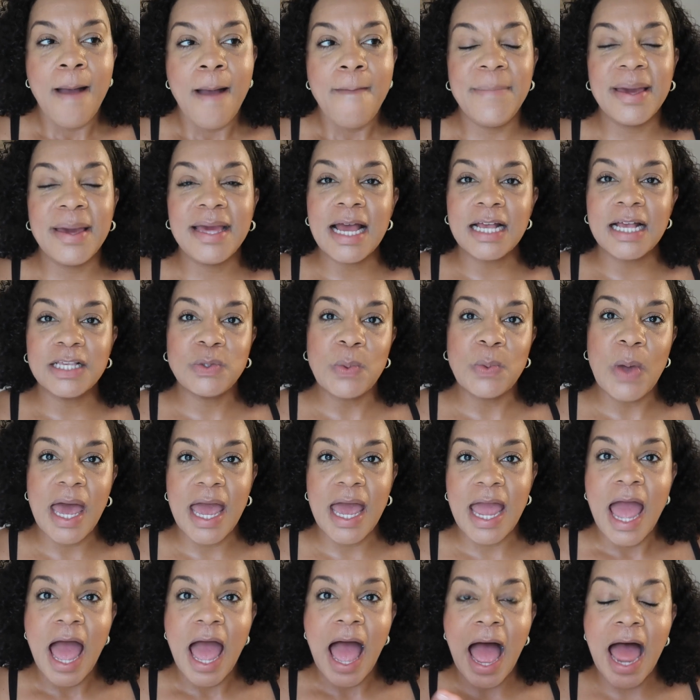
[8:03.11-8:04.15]
But guess
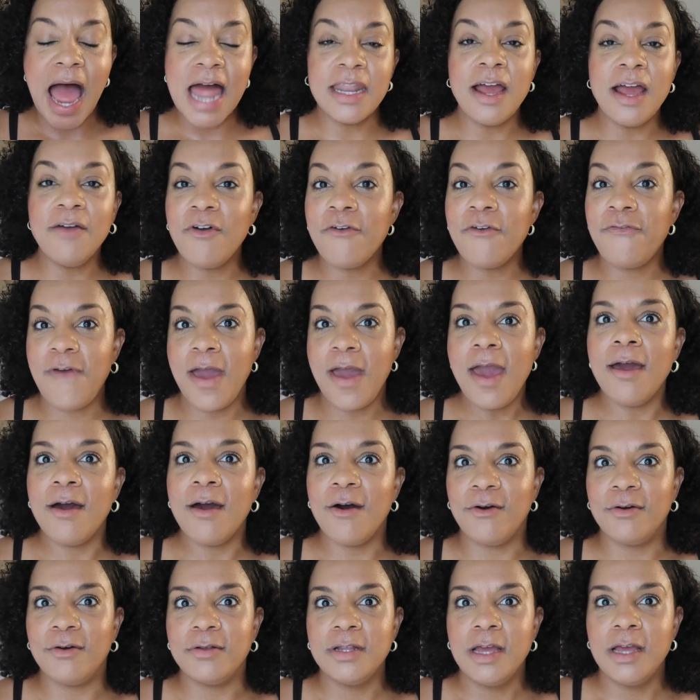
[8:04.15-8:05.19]
what? I never
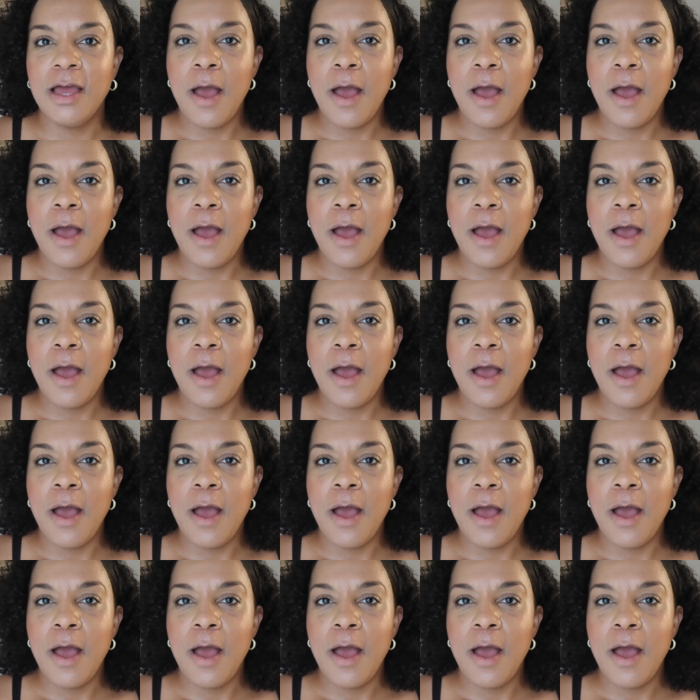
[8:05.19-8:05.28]
failed.